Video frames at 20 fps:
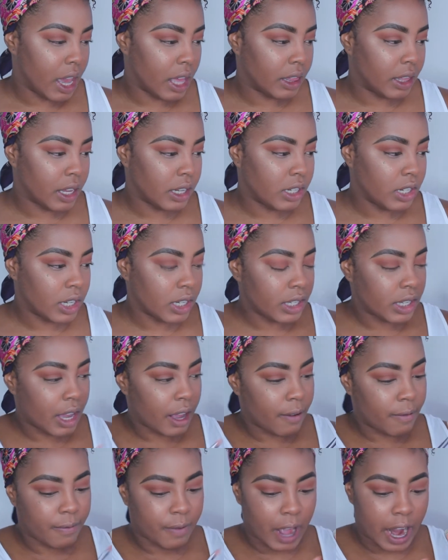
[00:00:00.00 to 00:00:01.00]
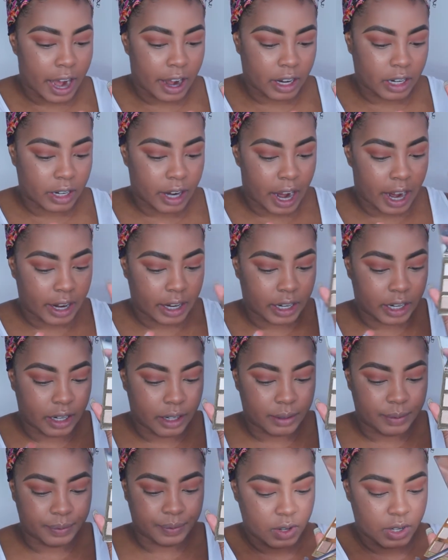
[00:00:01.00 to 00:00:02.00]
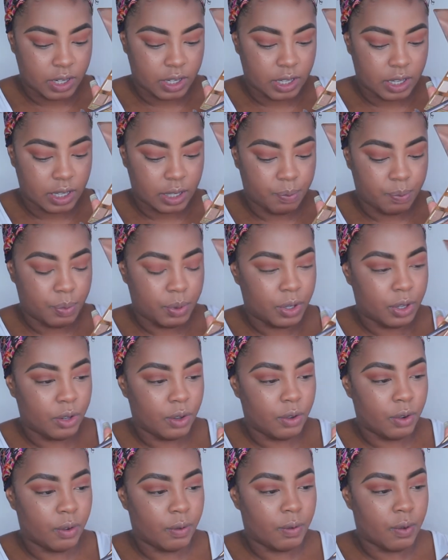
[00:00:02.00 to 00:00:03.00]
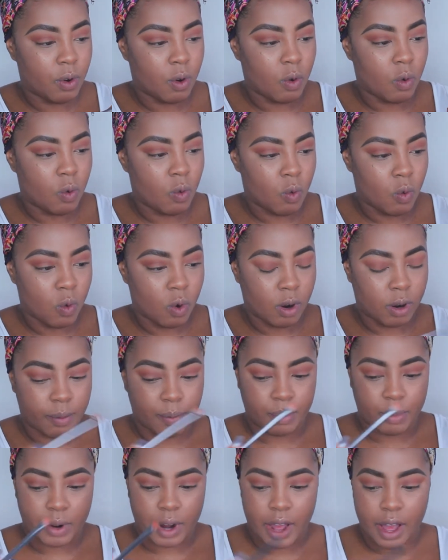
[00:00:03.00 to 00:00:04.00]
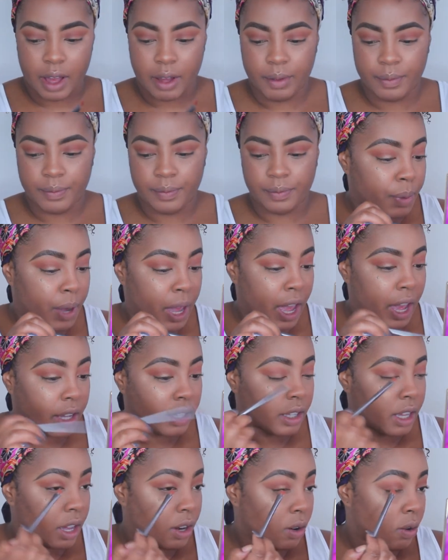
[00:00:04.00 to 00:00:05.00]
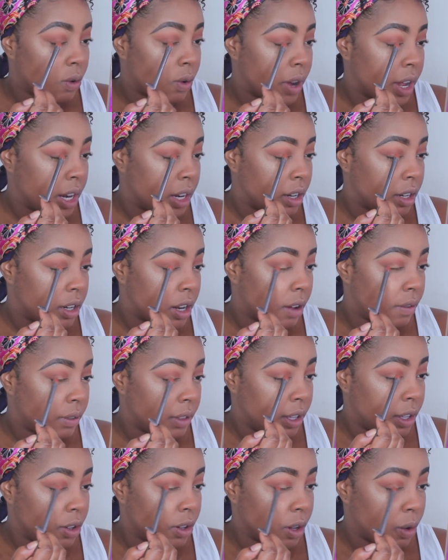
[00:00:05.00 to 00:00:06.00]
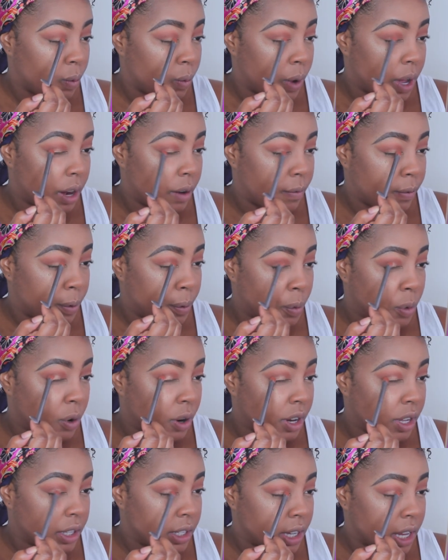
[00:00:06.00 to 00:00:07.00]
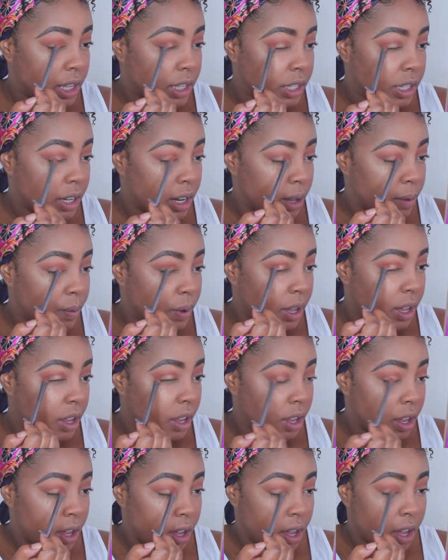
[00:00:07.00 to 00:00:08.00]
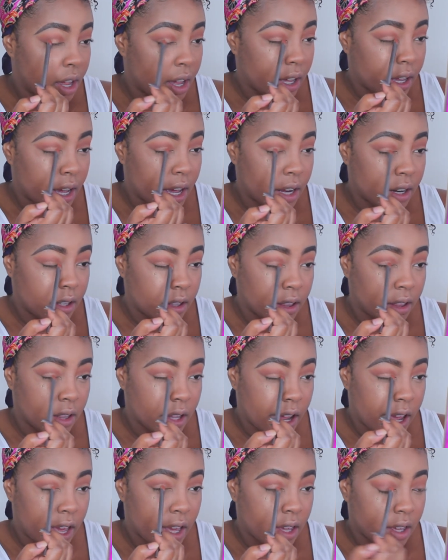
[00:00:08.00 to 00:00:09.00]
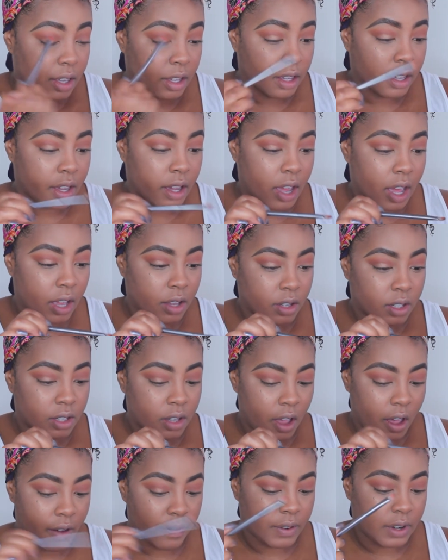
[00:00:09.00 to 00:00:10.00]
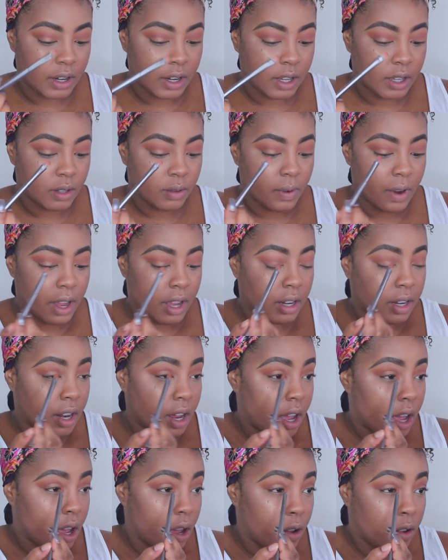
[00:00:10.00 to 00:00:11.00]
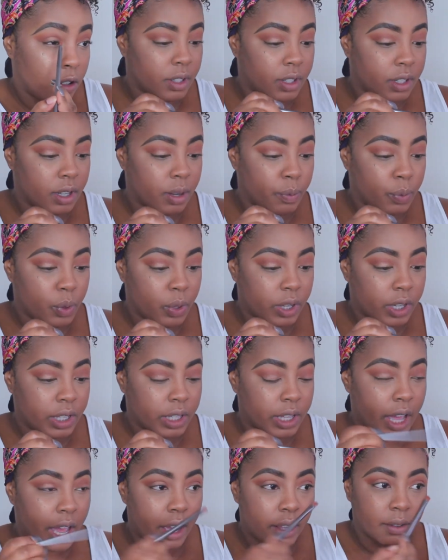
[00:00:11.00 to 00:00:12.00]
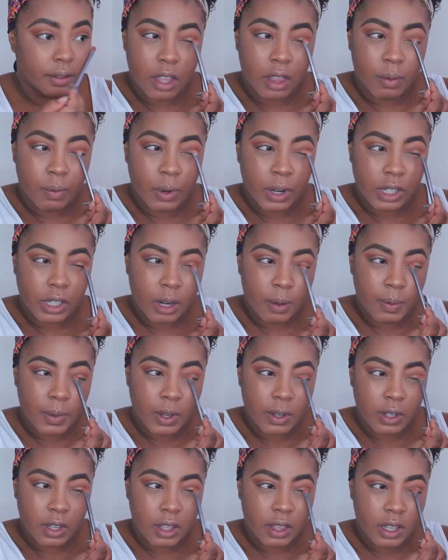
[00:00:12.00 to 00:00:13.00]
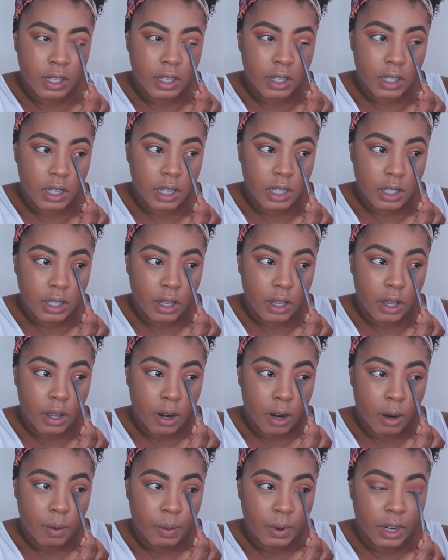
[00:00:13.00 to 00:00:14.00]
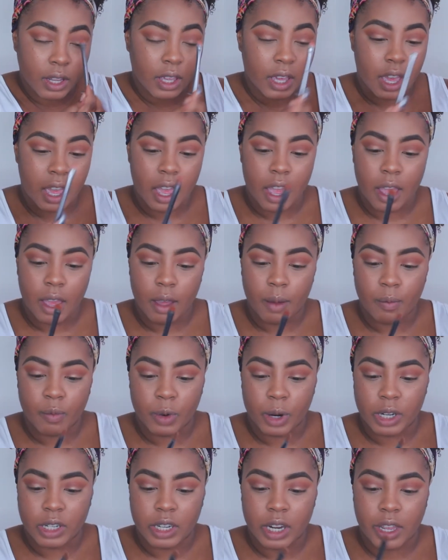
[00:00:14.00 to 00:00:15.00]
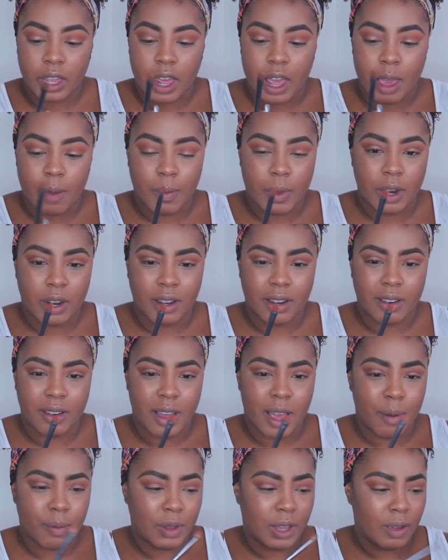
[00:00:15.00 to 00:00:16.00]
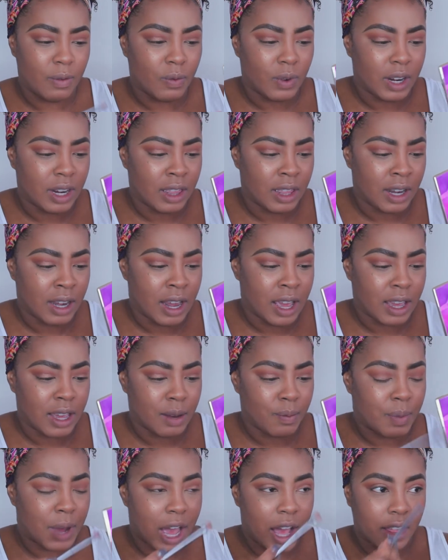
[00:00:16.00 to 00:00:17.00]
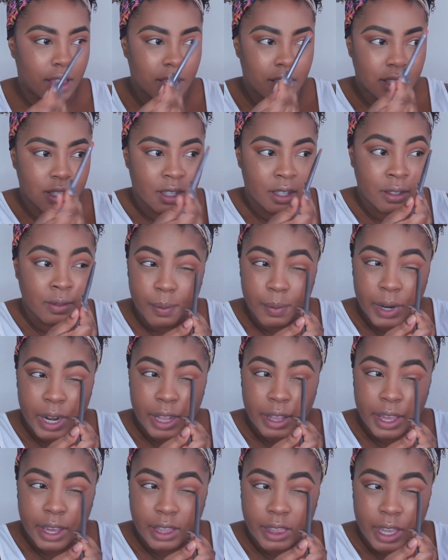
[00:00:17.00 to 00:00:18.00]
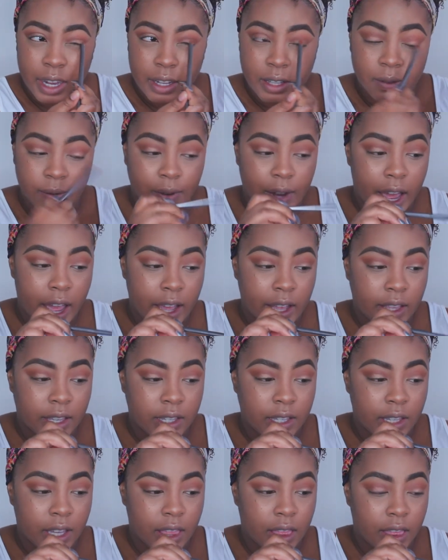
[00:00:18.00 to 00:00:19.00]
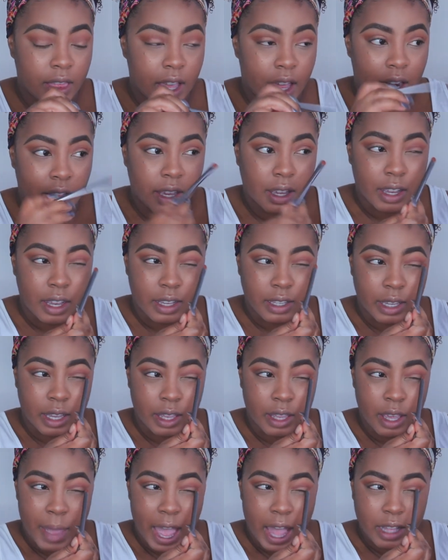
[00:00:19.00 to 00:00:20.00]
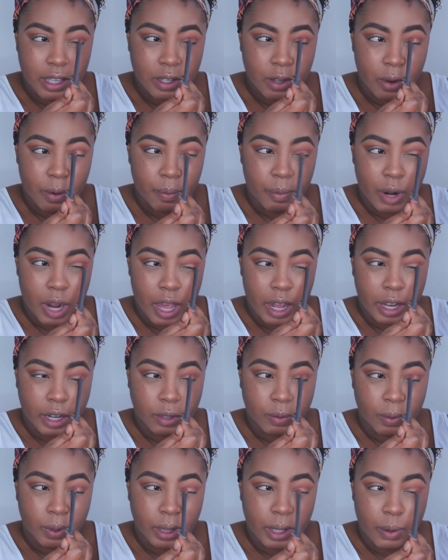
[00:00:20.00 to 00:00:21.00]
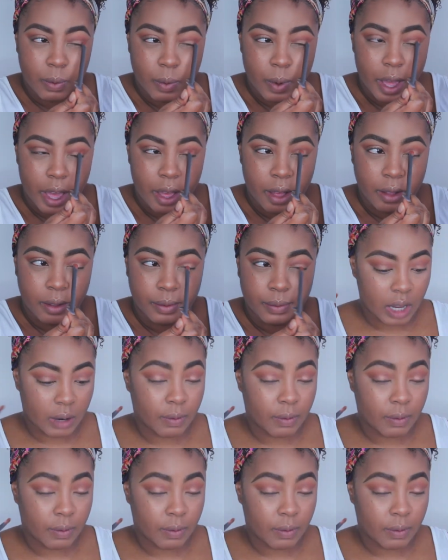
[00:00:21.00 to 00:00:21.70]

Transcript: And let's just take Firecracker, which is this beautiful warm brown. Pack that on. Definitely you could wet it for more intensity, but I kind of like how soft it is right now. Simple as that. And the brush I'm using, this is just a Urban Decay brush that came in, I believe, one of the Naked palettes, but I like that it's flat and synthetic because it pats on product really well.